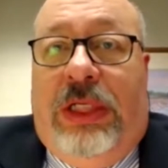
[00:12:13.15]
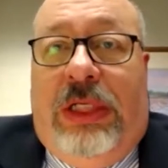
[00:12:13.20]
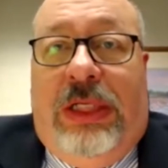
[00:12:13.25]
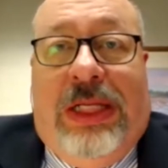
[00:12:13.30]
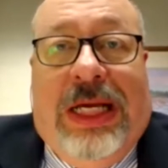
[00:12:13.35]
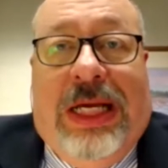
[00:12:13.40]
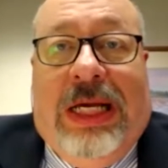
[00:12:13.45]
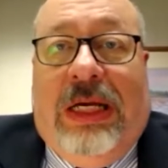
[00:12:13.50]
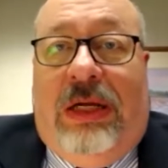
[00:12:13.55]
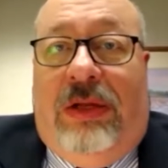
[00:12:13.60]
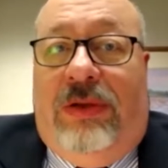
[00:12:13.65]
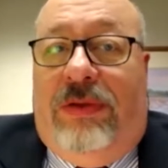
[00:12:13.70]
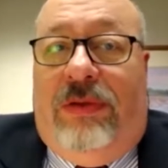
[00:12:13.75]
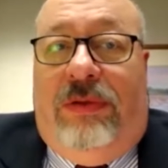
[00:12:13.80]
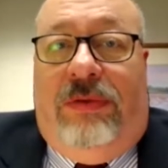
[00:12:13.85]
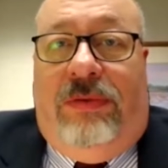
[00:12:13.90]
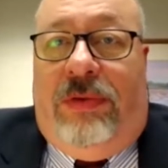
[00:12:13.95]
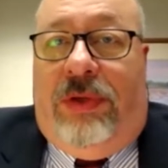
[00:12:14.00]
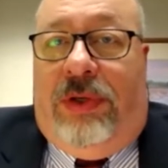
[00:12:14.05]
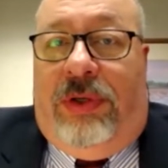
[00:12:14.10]
Now
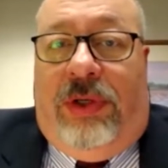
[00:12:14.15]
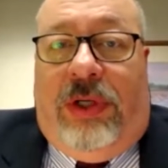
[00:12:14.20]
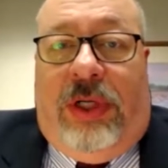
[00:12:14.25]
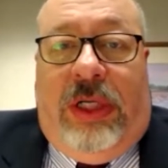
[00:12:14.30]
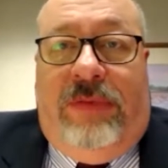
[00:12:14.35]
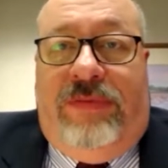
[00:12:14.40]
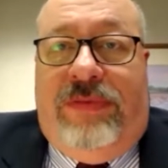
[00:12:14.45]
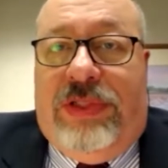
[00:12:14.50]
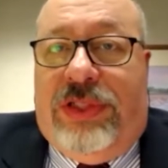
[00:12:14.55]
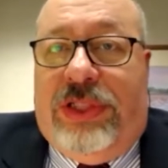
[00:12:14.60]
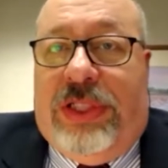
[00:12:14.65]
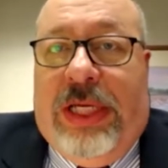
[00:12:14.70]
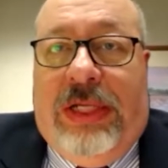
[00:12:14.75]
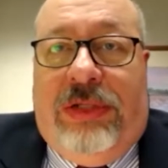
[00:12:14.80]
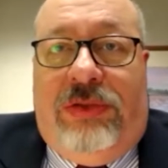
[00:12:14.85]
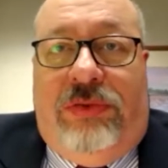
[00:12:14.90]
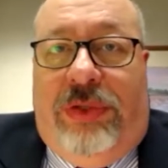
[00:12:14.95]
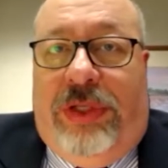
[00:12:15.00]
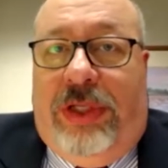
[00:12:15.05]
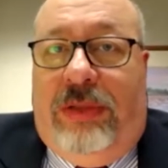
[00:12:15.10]
they're not even
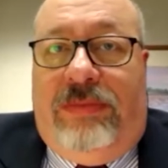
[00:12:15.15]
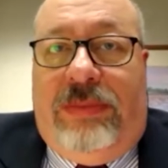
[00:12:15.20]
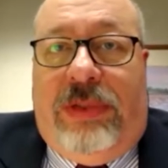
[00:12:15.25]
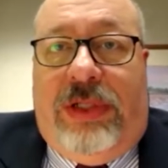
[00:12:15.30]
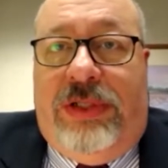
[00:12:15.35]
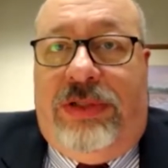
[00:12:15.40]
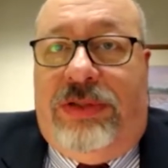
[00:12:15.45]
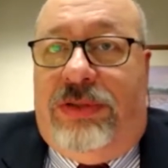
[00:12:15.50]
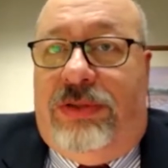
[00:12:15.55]
scheduling them because